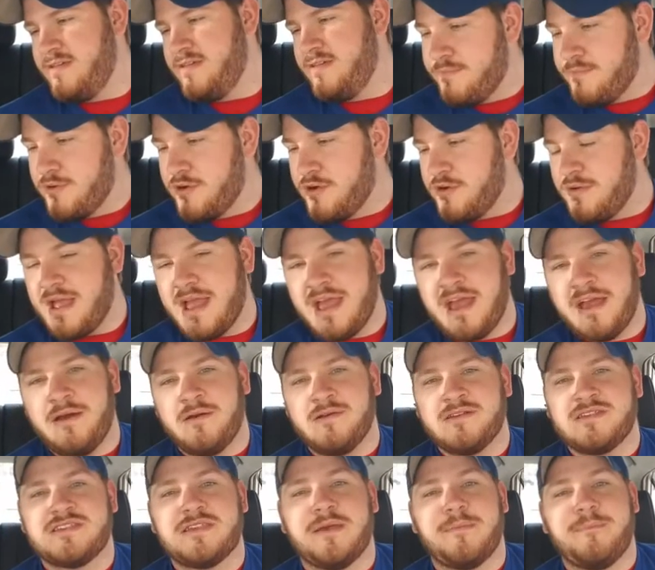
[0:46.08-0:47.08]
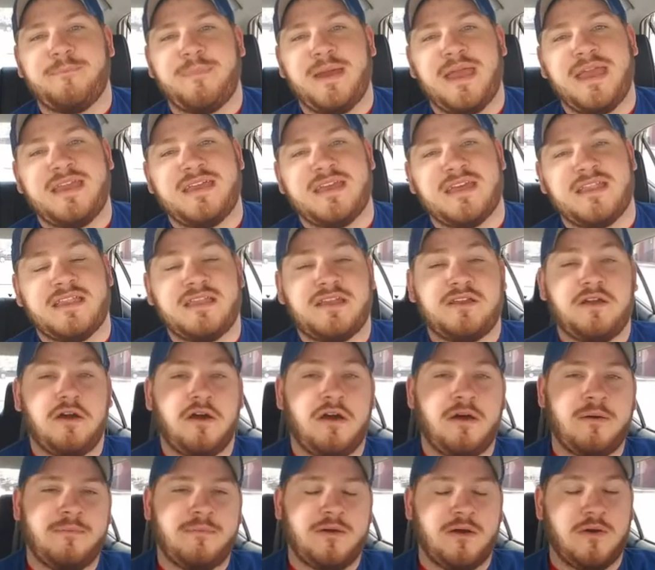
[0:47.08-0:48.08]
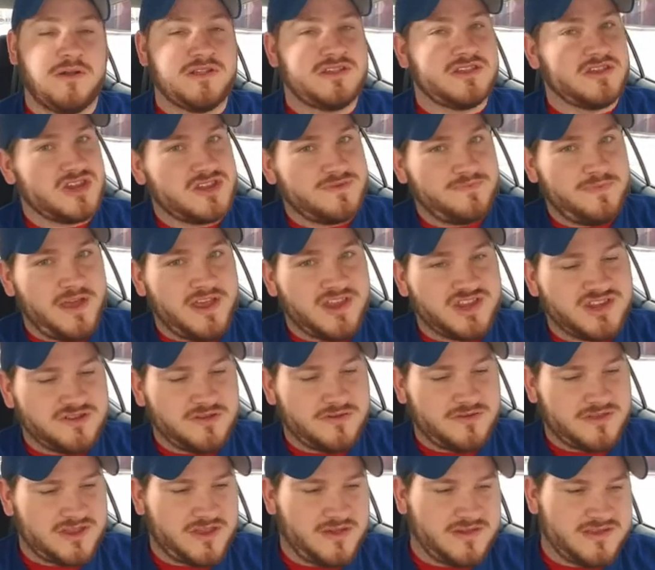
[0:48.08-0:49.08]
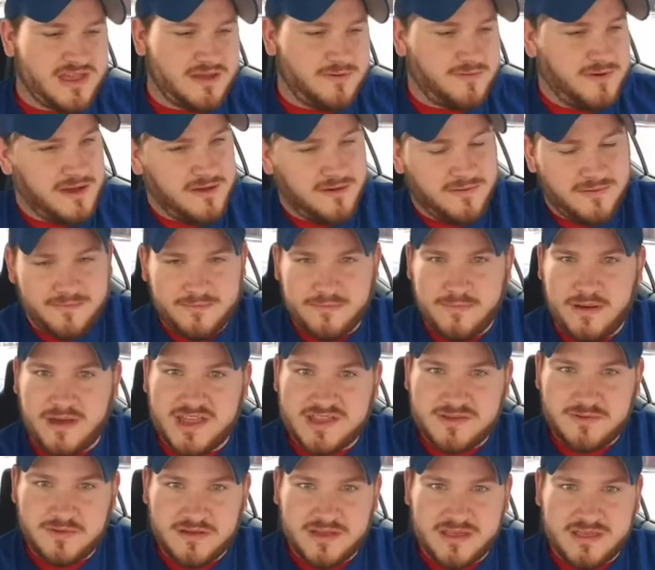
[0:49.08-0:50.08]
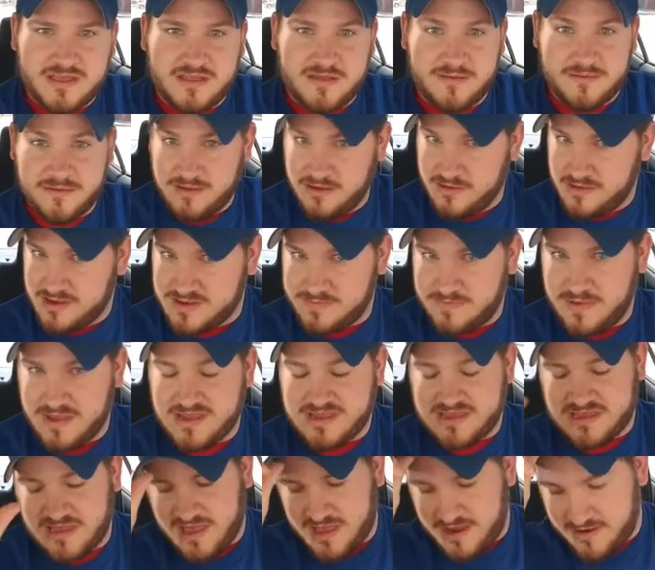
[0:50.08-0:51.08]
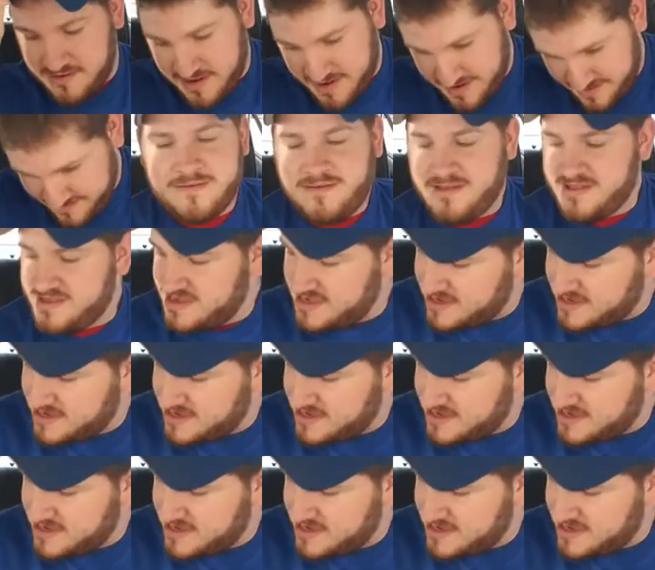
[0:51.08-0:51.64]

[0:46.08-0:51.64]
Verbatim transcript: Brewhouse bacon combo. It's their special, so I was like, well, might as well get the newest best thing, right? Let's